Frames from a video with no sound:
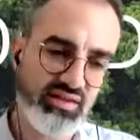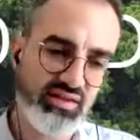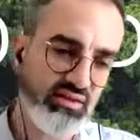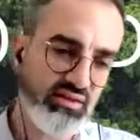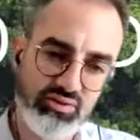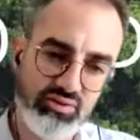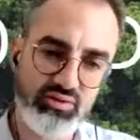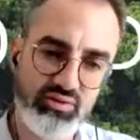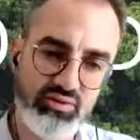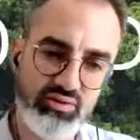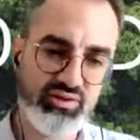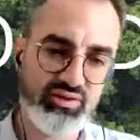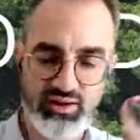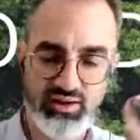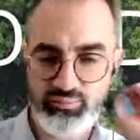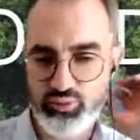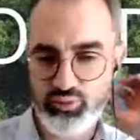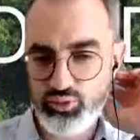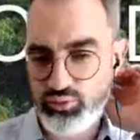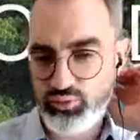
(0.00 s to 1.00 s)
in a
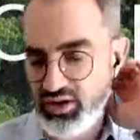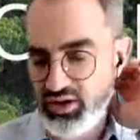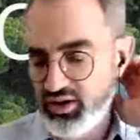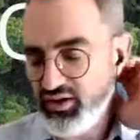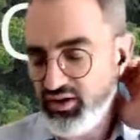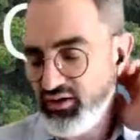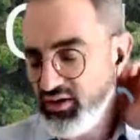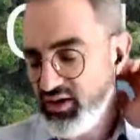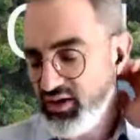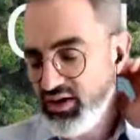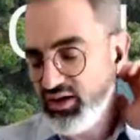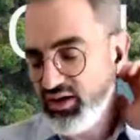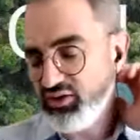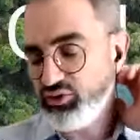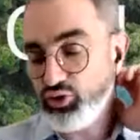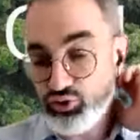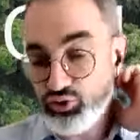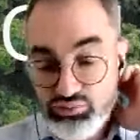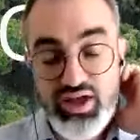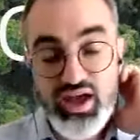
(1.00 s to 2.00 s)
sustainable way.
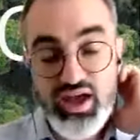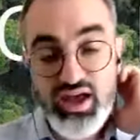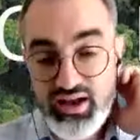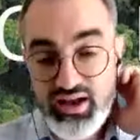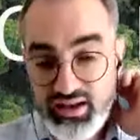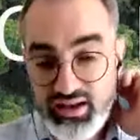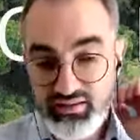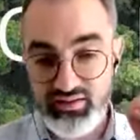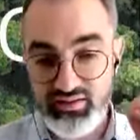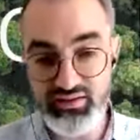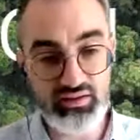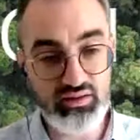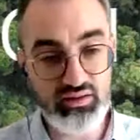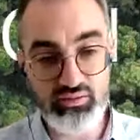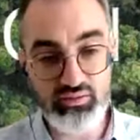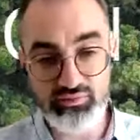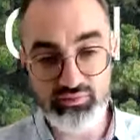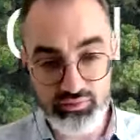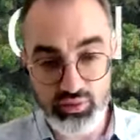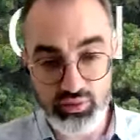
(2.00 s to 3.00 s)
The reality
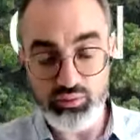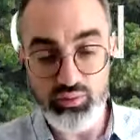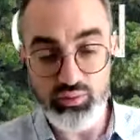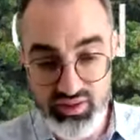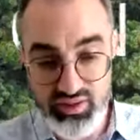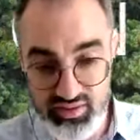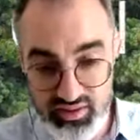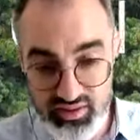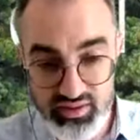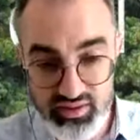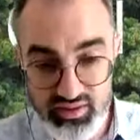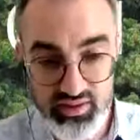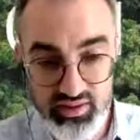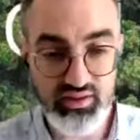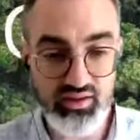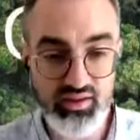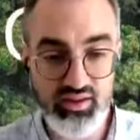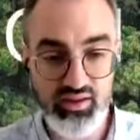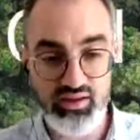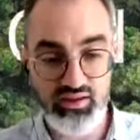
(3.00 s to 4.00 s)
of what we see
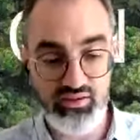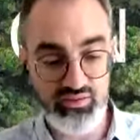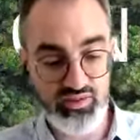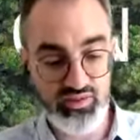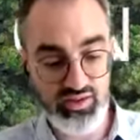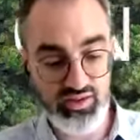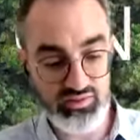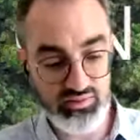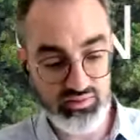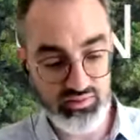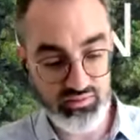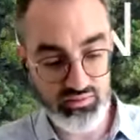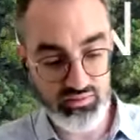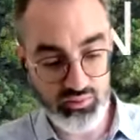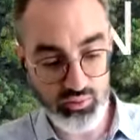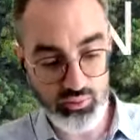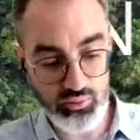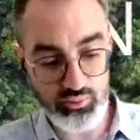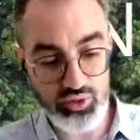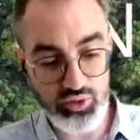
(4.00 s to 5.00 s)
is there's
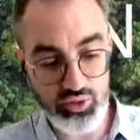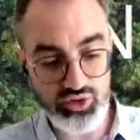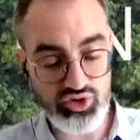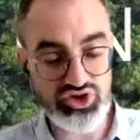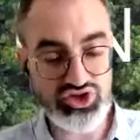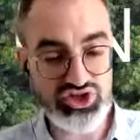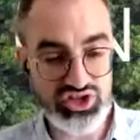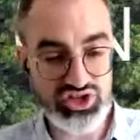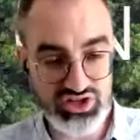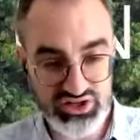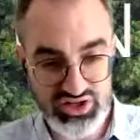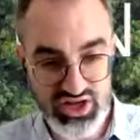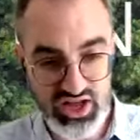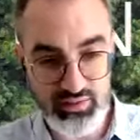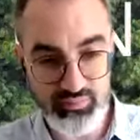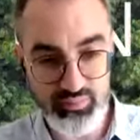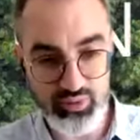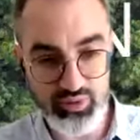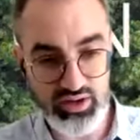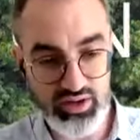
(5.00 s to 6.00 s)
so much change
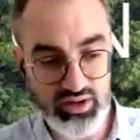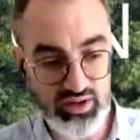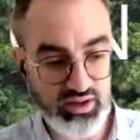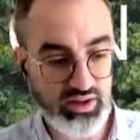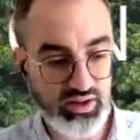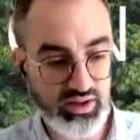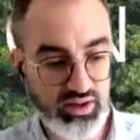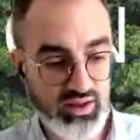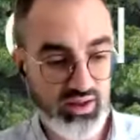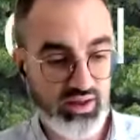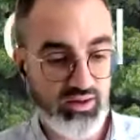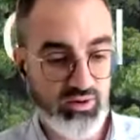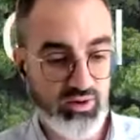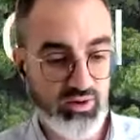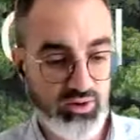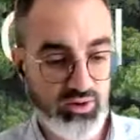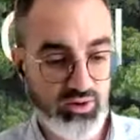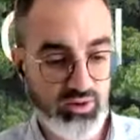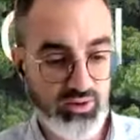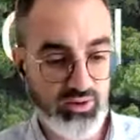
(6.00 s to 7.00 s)
happening
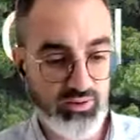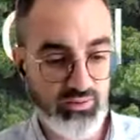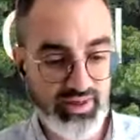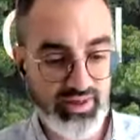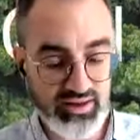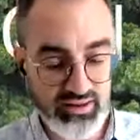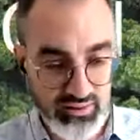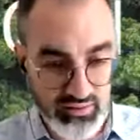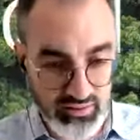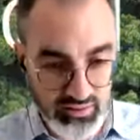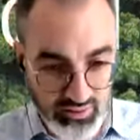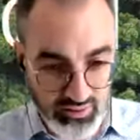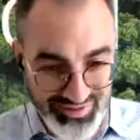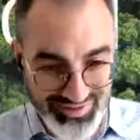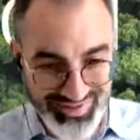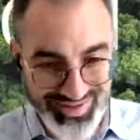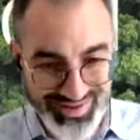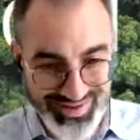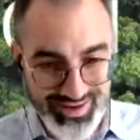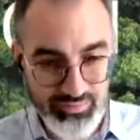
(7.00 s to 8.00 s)
uh, that
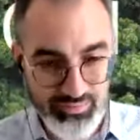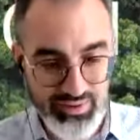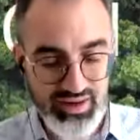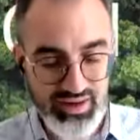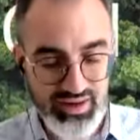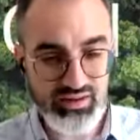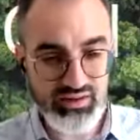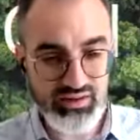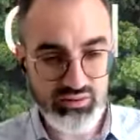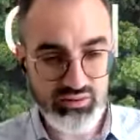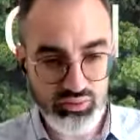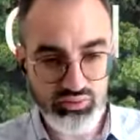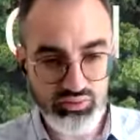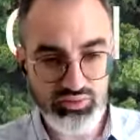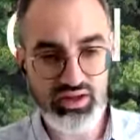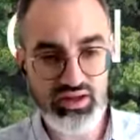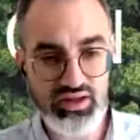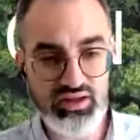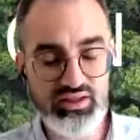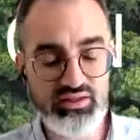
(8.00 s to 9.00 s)
sustainability
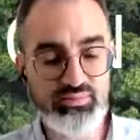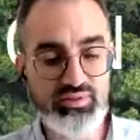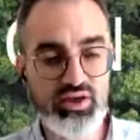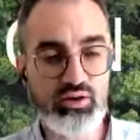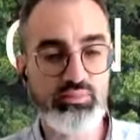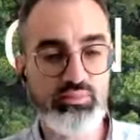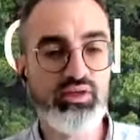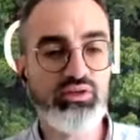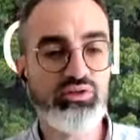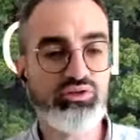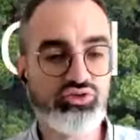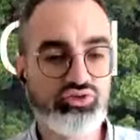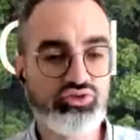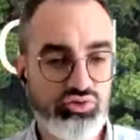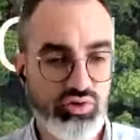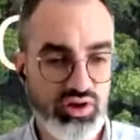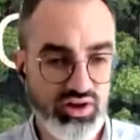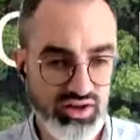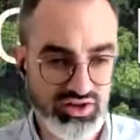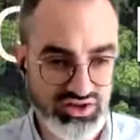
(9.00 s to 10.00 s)
today is becoming
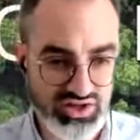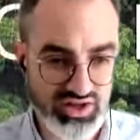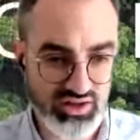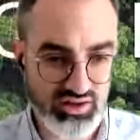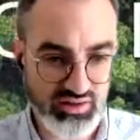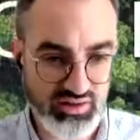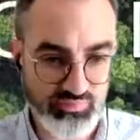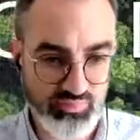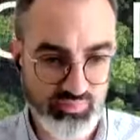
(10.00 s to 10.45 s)
strategic